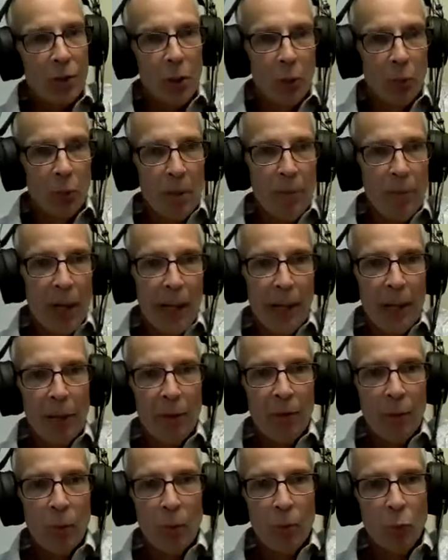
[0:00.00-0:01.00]
So when
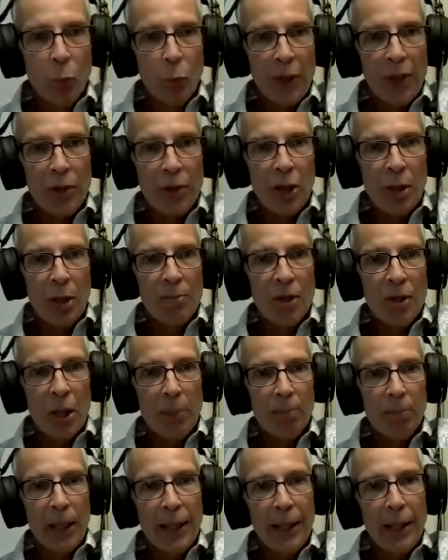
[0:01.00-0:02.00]
my wrist comes
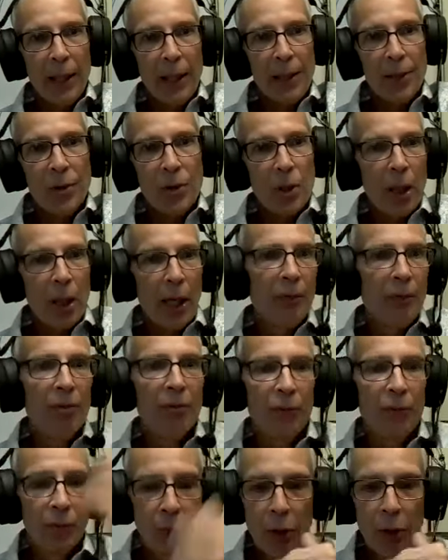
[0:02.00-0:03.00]
up like this, I've
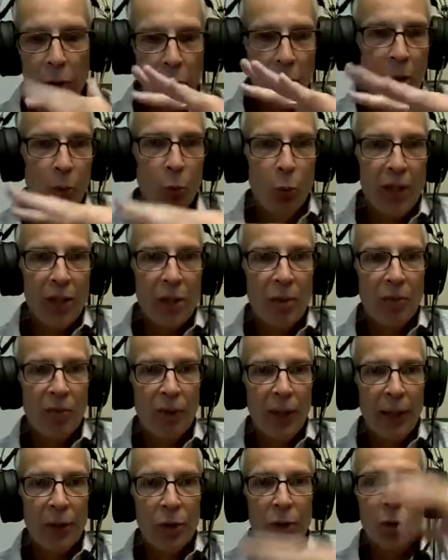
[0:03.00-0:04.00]
used the wrist
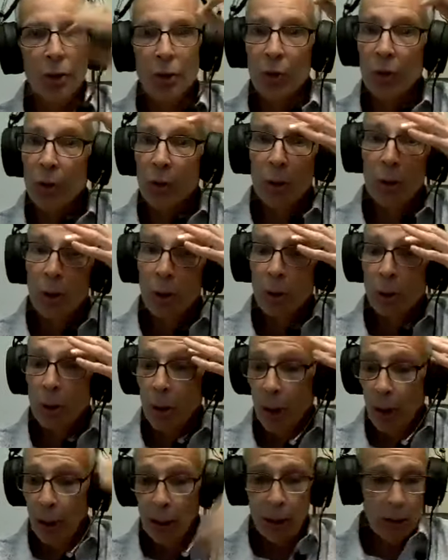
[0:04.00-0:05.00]
flexors,
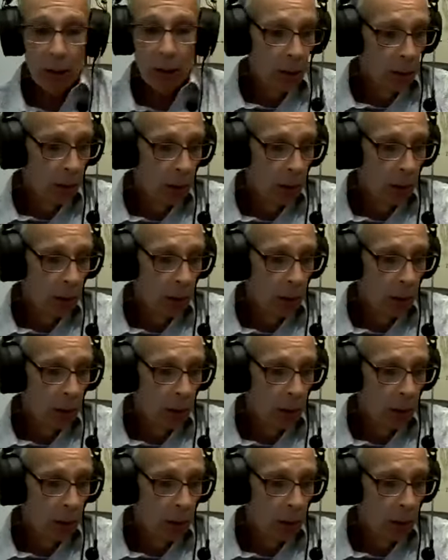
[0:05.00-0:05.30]
okay?